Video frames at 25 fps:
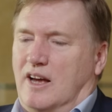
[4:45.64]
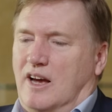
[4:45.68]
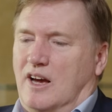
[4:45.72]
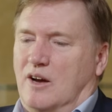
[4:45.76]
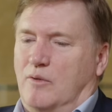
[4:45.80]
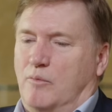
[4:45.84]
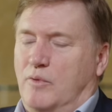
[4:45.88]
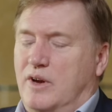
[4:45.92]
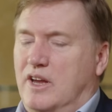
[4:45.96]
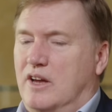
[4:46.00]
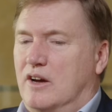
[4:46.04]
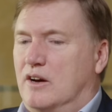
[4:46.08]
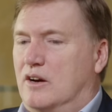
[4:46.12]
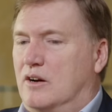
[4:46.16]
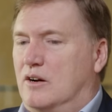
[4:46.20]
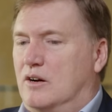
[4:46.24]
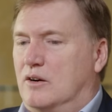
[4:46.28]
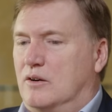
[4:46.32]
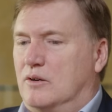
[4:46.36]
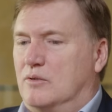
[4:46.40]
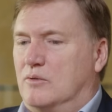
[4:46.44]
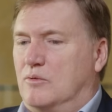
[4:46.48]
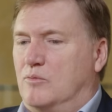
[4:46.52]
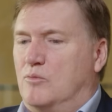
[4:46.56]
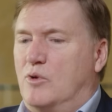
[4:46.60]
We
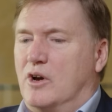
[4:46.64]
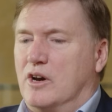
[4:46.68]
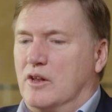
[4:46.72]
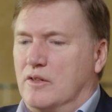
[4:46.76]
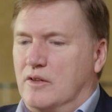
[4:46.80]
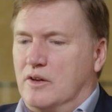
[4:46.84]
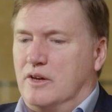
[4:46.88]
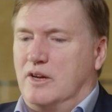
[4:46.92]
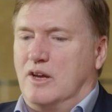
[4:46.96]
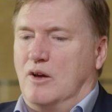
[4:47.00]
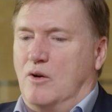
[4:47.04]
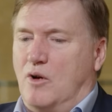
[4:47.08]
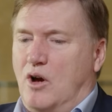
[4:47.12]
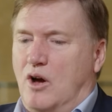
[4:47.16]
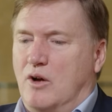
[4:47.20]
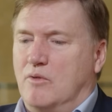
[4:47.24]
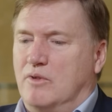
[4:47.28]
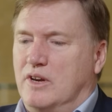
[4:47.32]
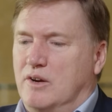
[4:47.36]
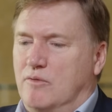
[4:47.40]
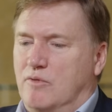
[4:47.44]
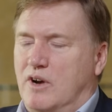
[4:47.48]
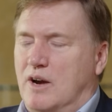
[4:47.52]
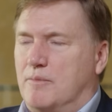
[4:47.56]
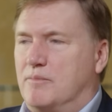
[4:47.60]
are one of the
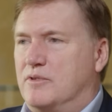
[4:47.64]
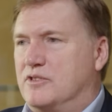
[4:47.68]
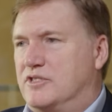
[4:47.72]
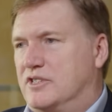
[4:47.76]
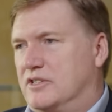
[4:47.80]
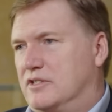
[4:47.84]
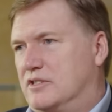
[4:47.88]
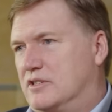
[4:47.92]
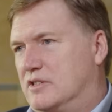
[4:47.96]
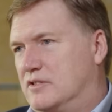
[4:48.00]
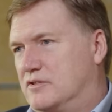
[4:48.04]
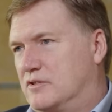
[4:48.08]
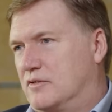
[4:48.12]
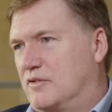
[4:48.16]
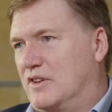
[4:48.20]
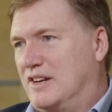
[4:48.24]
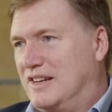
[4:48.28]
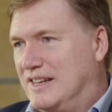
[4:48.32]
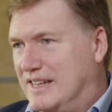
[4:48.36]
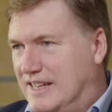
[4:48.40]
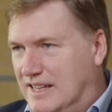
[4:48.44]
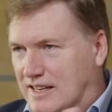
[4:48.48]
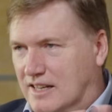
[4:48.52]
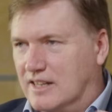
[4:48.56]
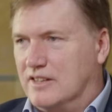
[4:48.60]
only representatives of the
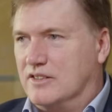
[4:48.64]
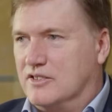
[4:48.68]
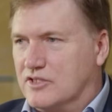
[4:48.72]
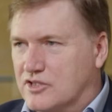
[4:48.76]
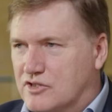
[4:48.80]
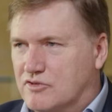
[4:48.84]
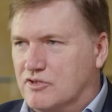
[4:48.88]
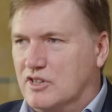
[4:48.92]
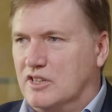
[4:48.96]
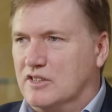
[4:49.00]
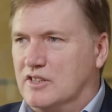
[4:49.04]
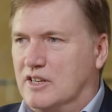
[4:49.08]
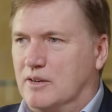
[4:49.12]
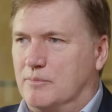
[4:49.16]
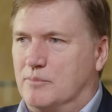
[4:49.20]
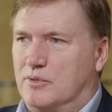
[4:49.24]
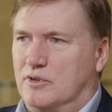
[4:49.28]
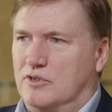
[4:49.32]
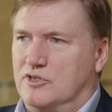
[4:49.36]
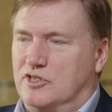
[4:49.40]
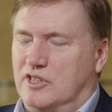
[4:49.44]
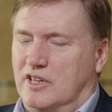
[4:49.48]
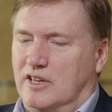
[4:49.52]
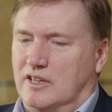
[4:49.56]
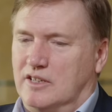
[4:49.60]
legal industry in that
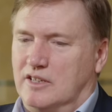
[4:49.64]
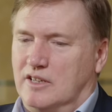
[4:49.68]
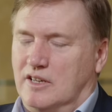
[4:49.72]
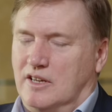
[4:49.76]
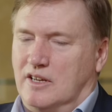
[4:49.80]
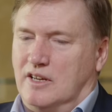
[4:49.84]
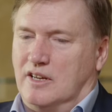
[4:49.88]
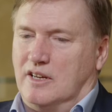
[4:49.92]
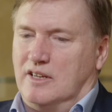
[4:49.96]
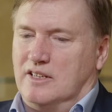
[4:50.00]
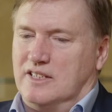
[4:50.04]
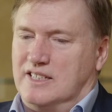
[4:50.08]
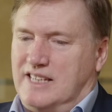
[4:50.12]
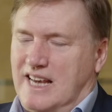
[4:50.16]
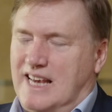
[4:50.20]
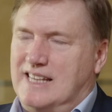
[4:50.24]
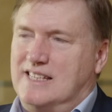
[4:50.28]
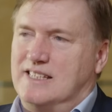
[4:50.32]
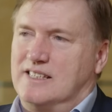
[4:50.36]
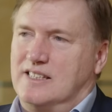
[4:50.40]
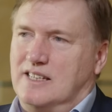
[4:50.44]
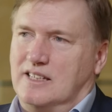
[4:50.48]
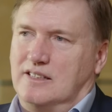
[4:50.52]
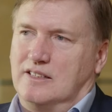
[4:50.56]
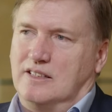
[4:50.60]
project,
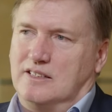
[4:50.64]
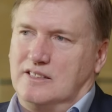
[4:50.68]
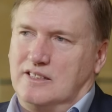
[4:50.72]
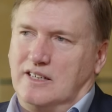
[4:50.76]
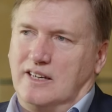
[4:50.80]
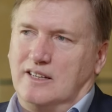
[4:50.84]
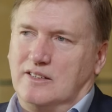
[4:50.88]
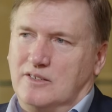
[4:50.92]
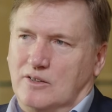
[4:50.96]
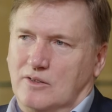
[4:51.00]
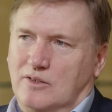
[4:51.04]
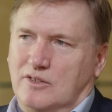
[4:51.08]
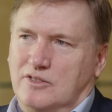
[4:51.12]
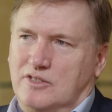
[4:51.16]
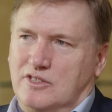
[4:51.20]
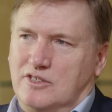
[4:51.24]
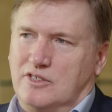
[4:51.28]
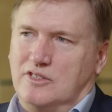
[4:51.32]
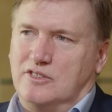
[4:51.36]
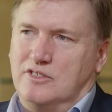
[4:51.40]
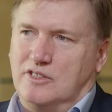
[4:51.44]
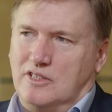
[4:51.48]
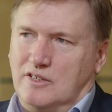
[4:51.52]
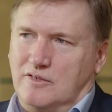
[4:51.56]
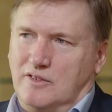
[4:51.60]
testing the technology
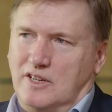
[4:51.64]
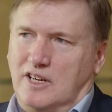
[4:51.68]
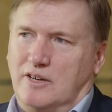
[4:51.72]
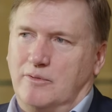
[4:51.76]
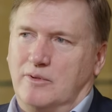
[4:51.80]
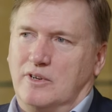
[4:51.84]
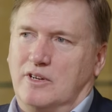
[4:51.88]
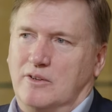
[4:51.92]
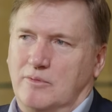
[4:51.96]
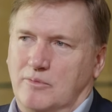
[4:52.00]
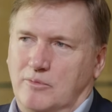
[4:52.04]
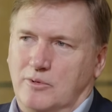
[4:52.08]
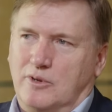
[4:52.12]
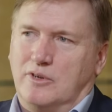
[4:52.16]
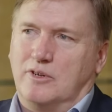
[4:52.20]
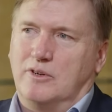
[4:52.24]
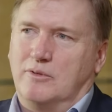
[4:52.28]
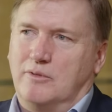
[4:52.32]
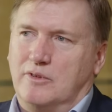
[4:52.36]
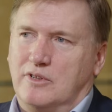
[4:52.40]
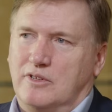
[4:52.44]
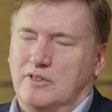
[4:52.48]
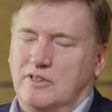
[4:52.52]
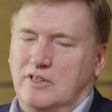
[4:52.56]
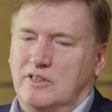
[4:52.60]
to see how it can work
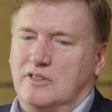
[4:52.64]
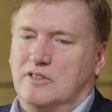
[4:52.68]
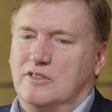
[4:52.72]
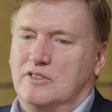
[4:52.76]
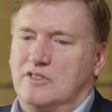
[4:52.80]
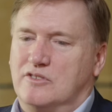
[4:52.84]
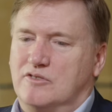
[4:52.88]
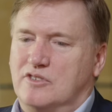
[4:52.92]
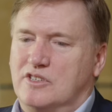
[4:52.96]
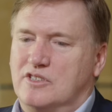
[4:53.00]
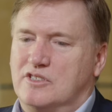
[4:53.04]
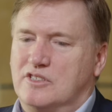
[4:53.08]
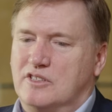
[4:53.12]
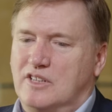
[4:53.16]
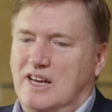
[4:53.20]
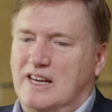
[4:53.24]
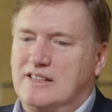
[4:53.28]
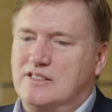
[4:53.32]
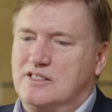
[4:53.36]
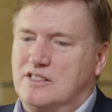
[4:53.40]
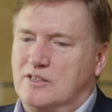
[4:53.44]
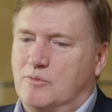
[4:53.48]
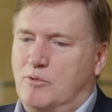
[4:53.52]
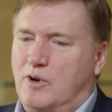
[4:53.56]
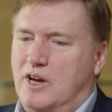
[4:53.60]
within the industry. So
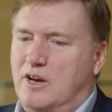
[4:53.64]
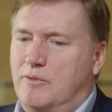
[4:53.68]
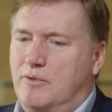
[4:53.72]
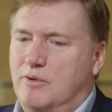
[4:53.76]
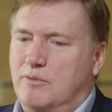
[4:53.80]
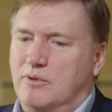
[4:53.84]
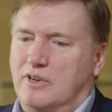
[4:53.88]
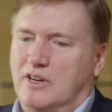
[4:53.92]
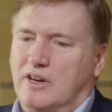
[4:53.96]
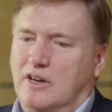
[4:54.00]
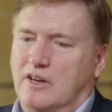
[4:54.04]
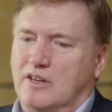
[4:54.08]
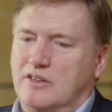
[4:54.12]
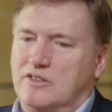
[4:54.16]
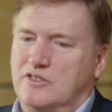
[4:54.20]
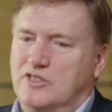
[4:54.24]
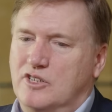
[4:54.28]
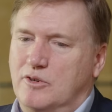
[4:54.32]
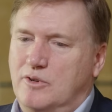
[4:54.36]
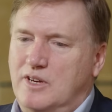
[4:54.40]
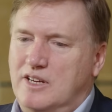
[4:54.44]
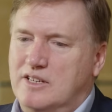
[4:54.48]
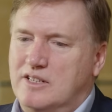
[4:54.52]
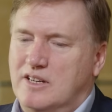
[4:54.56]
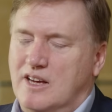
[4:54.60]
that's the way we would kind of
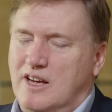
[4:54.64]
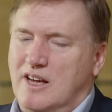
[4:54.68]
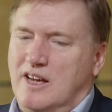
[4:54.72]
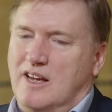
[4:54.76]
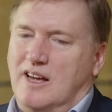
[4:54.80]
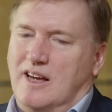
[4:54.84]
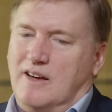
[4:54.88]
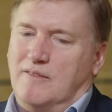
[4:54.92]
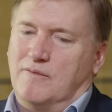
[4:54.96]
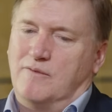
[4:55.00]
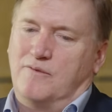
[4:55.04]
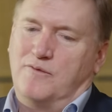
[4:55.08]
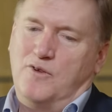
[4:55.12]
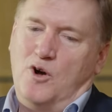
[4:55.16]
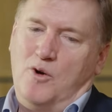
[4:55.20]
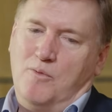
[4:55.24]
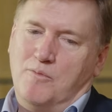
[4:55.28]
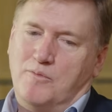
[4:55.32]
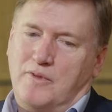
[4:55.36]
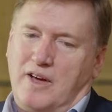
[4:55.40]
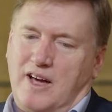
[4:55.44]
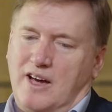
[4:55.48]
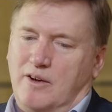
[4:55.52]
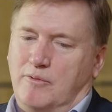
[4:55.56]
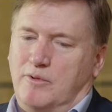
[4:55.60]
do it.
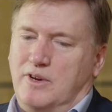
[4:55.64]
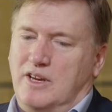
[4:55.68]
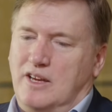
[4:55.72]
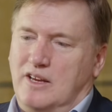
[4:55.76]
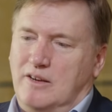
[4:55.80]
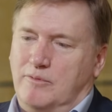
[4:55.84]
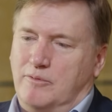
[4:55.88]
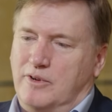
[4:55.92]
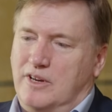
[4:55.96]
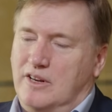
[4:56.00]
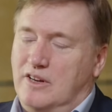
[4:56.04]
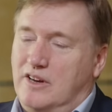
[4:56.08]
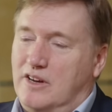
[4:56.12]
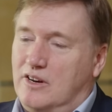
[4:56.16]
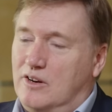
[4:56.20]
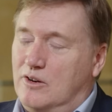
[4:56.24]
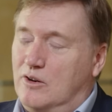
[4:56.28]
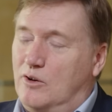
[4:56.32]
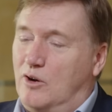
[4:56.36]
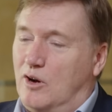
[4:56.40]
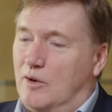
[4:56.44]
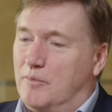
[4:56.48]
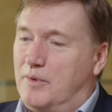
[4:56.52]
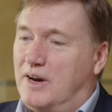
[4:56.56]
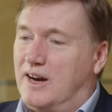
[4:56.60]
From that, we learn a
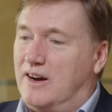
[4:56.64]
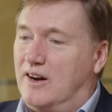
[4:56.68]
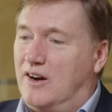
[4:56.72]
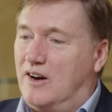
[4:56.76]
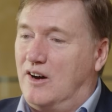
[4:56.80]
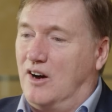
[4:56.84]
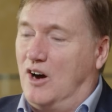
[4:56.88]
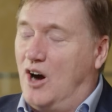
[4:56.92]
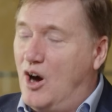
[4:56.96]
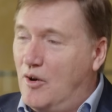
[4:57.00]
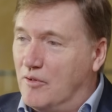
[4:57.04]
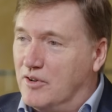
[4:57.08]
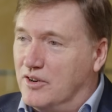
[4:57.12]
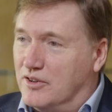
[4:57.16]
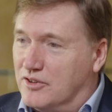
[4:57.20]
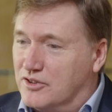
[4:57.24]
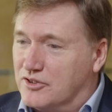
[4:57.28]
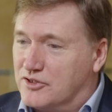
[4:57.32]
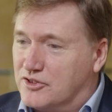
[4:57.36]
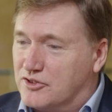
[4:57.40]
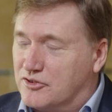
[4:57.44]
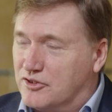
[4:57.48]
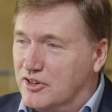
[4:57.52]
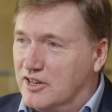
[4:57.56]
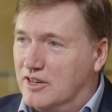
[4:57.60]
lot about our
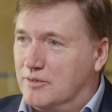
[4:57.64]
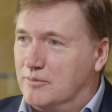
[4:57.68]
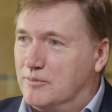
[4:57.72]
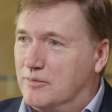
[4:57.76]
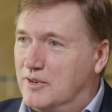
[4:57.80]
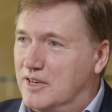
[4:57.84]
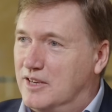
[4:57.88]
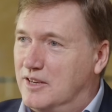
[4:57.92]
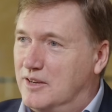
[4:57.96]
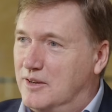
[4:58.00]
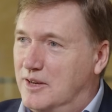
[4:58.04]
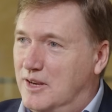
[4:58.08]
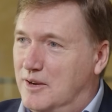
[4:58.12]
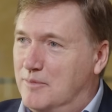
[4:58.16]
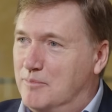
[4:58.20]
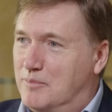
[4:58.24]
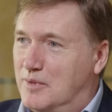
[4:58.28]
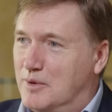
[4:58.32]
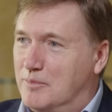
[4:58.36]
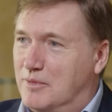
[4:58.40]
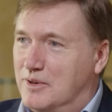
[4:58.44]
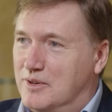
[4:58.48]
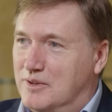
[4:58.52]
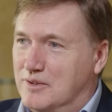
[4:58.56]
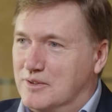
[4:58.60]
industry, and we
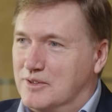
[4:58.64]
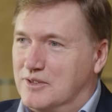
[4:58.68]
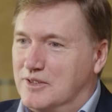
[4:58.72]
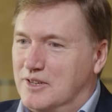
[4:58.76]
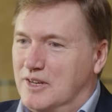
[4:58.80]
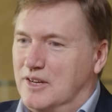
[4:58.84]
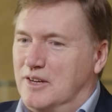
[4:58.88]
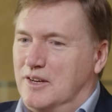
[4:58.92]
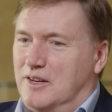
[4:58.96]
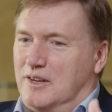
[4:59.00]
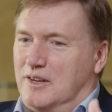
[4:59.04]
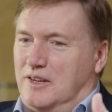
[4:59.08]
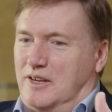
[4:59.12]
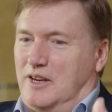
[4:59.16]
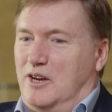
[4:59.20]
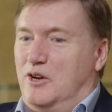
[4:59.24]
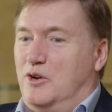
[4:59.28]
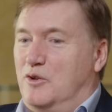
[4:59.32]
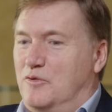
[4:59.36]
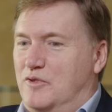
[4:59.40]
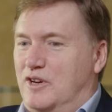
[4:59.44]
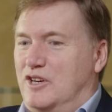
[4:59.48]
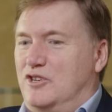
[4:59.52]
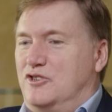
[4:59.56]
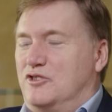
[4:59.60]
implement
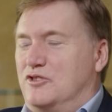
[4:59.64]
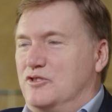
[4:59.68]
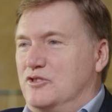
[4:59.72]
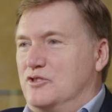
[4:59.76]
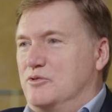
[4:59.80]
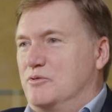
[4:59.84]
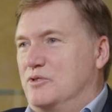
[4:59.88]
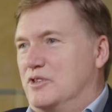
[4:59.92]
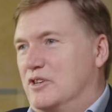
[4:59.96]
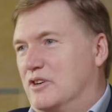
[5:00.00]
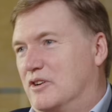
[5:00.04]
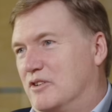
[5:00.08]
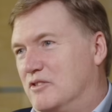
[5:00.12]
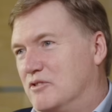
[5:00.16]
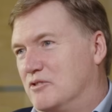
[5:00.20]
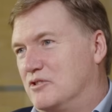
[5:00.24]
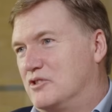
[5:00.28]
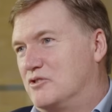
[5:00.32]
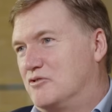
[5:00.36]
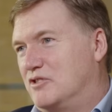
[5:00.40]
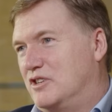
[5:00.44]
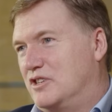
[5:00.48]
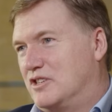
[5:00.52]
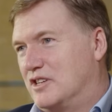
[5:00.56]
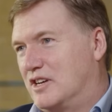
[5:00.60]
innovations within our
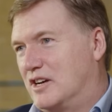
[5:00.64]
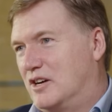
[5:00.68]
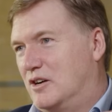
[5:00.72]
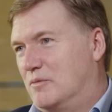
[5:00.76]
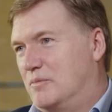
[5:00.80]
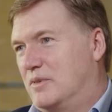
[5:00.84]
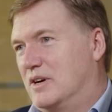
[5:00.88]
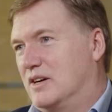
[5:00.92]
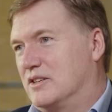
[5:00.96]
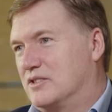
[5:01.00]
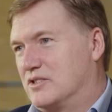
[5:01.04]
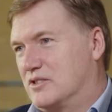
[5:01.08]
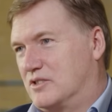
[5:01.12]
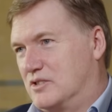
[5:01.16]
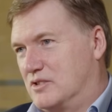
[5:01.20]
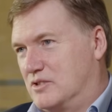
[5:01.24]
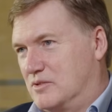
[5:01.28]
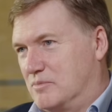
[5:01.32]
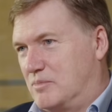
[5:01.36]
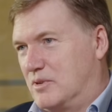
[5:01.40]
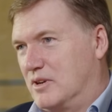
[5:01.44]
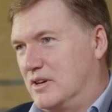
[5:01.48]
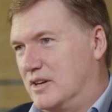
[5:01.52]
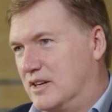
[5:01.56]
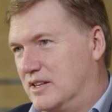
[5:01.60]
industry to help us
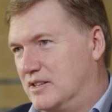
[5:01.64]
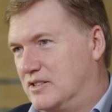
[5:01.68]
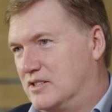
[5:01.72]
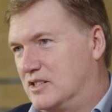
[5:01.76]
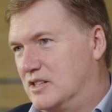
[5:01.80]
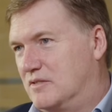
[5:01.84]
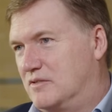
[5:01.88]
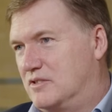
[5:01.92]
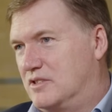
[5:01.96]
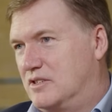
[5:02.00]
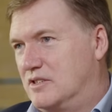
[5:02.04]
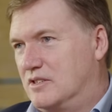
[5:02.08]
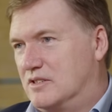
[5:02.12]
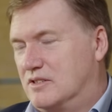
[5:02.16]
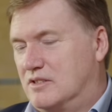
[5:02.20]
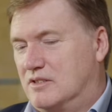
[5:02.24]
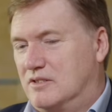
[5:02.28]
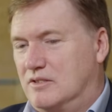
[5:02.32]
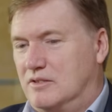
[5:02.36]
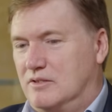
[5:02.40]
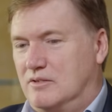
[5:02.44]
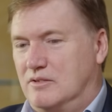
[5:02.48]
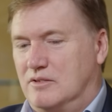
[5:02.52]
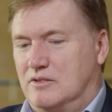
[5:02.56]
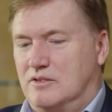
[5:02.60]
supply services
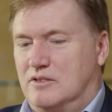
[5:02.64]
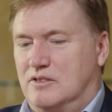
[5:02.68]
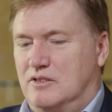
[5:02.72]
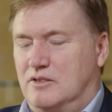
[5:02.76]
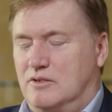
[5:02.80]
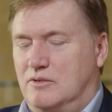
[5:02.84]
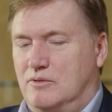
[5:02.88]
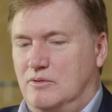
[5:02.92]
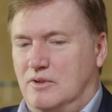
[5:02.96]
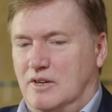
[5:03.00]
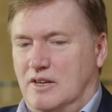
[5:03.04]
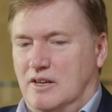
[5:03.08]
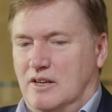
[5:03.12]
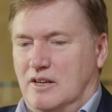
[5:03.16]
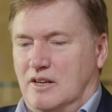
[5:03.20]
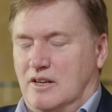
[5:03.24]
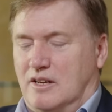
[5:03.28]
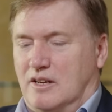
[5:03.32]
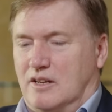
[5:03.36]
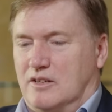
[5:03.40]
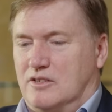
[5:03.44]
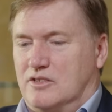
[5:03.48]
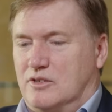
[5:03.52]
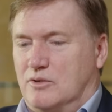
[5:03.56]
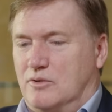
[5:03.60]
to
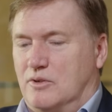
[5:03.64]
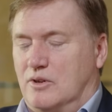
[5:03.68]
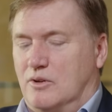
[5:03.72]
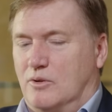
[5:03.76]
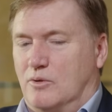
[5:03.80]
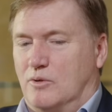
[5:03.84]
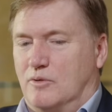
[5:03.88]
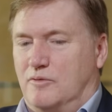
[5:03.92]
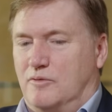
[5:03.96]
the law